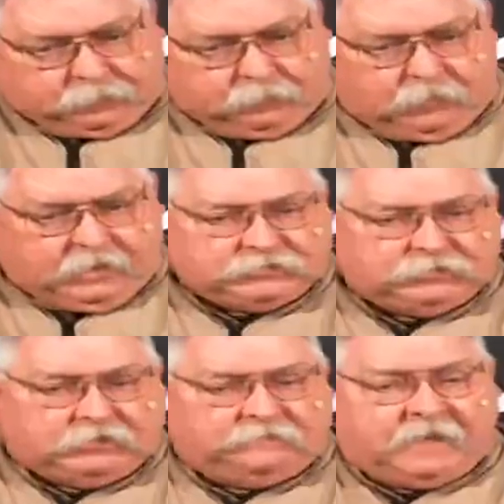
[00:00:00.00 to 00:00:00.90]
Well, as
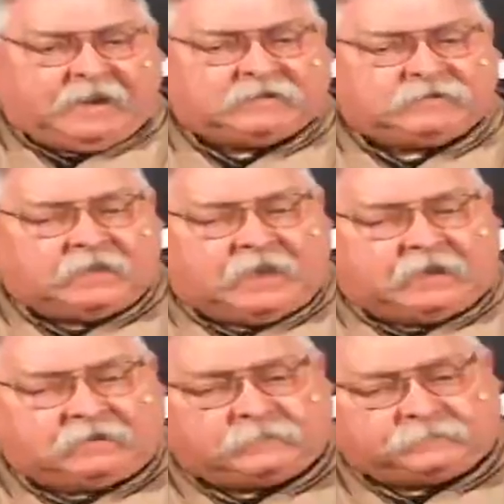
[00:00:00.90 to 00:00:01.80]
you advance
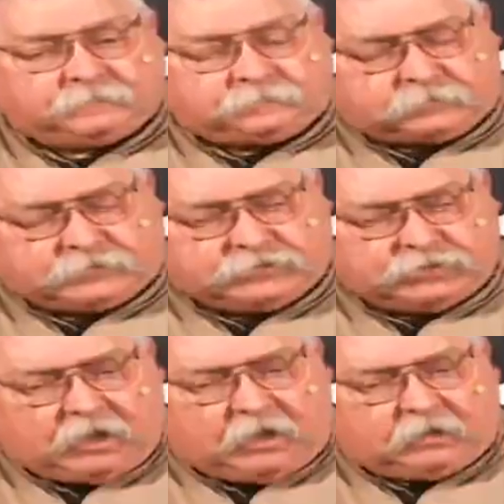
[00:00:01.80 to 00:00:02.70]
that
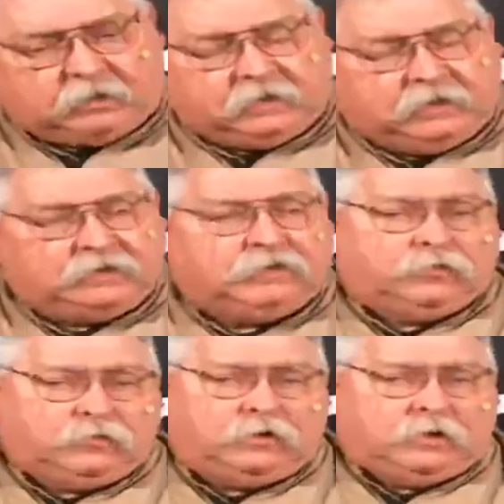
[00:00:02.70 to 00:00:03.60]
chuck into the
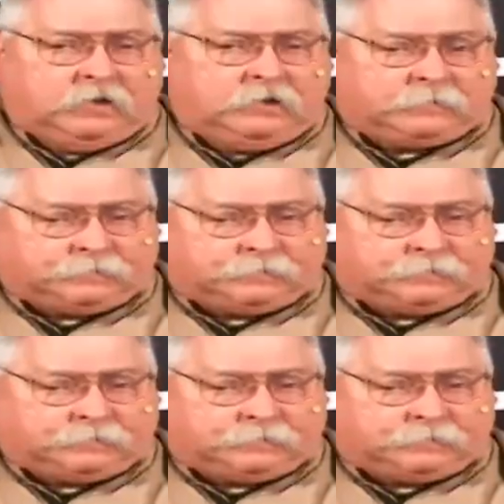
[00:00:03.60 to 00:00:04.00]
wood,